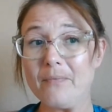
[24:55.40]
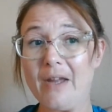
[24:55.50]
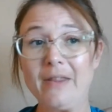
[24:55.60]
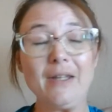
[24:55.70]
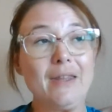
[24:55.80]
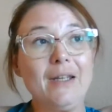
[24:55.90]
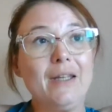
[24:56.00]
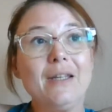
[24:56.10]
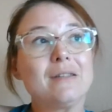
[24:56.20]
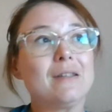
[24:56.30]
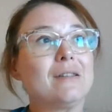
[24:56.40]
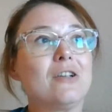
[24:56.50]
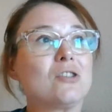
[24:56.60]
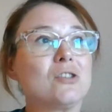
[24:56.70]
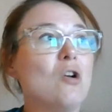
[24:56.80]
And the thing is
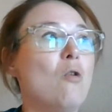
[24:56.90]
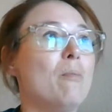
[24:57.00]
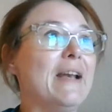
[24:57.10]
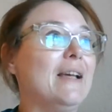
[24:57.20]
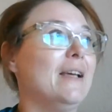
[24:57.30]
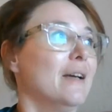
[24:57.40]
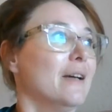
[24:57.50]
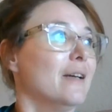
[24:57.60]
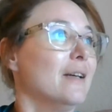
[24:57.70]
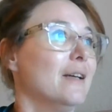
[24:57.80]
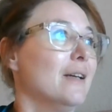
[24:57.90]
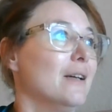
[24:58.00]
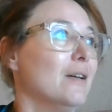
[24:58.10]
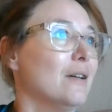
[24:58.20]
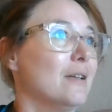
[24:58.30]
there's so many
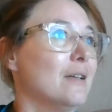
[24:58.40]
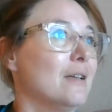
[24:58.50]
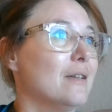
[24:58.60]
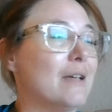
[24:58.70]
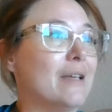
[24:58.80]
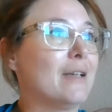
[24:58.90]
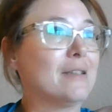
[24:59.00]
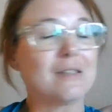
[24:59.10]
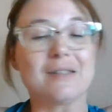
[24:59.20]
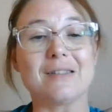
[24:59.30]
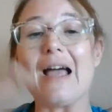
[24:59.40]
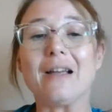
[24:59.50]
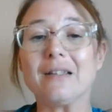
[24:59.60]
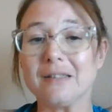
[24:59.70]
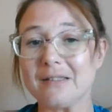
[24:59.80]
I think it's
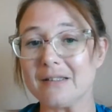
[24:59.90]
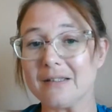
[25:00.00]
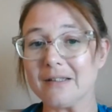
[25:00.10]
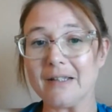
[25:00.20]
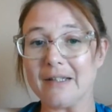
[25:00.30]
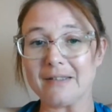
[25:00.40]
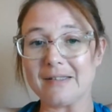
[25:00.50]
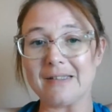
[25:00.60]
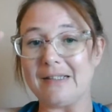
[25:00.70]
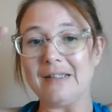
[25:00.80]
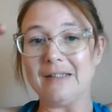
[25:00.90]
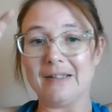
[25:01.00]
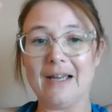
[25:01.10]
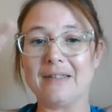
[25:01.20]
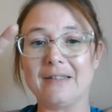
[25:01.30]
sects. It's
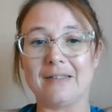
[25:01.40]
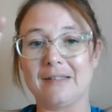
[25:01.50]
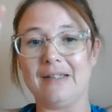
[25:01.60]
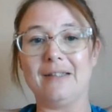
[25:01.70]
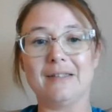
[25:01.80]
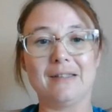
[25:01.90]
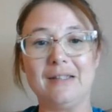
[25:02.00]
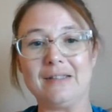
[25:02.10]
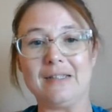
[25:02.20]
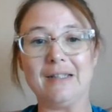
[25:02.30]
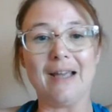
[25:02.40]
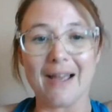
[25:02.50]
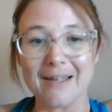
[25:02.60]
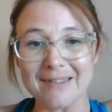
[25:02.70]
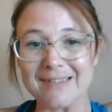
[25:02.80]

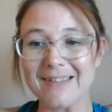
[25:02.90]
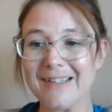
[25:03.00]
sects,